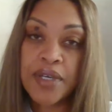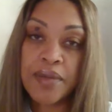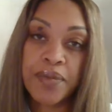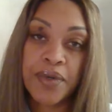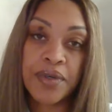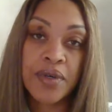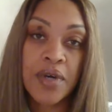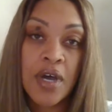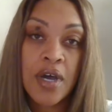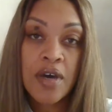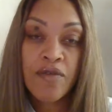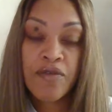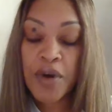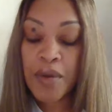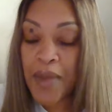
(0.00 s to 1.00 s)
people
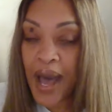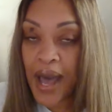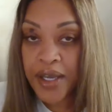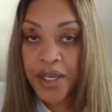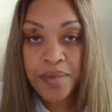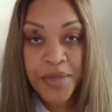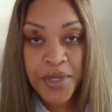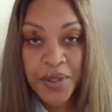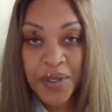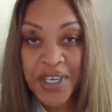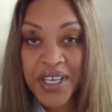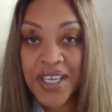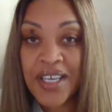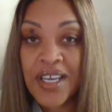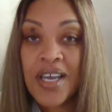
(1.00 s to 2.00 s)
from my
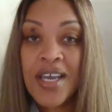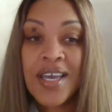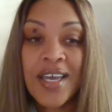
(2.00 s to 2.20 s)
community.